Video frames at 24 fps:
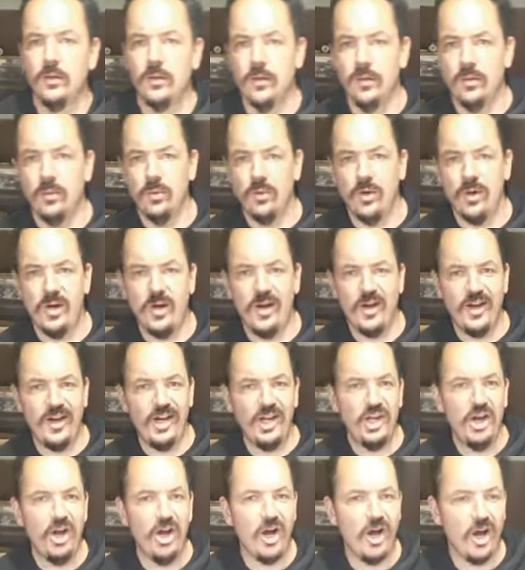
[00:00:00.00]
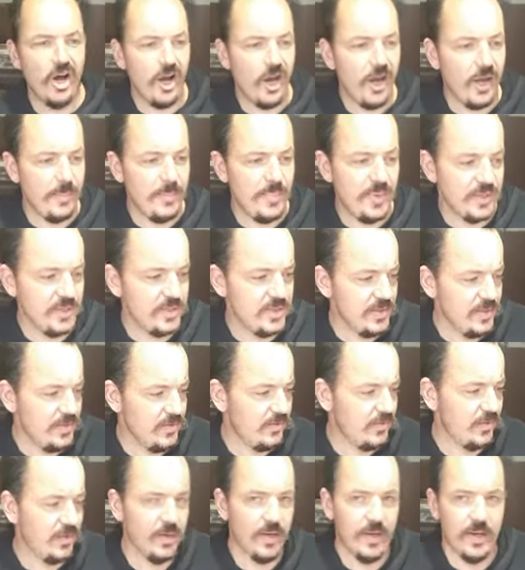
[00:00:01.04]
Well, hi,
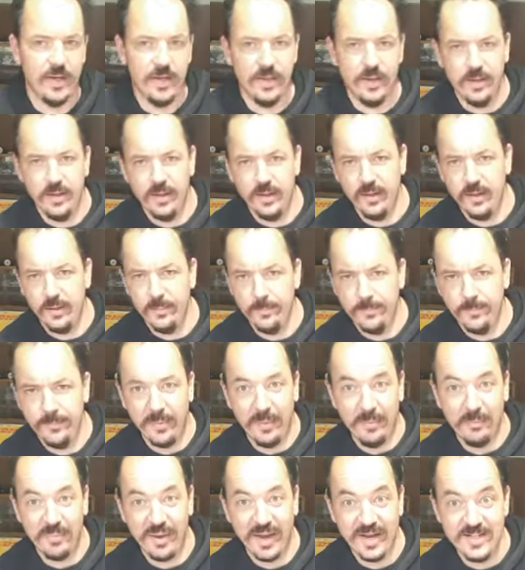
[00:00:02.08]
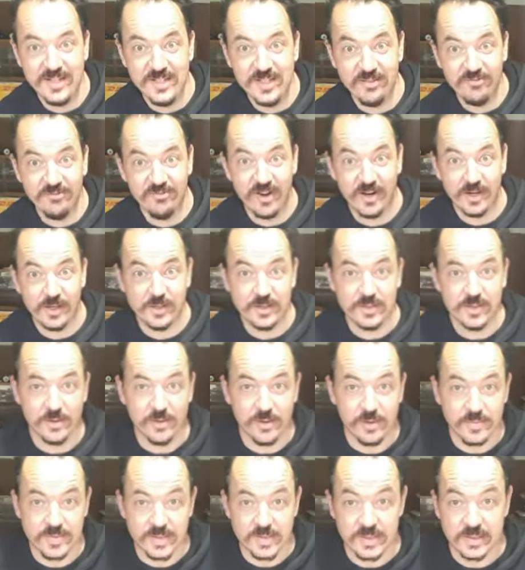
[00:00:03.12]
bitches. Painting fucking
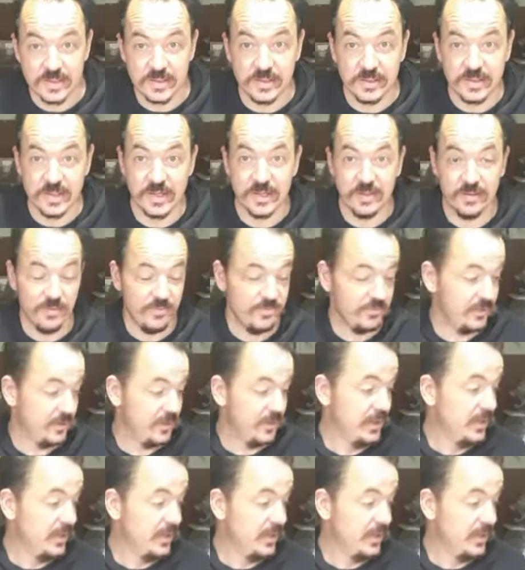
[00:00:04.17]
time since the day off.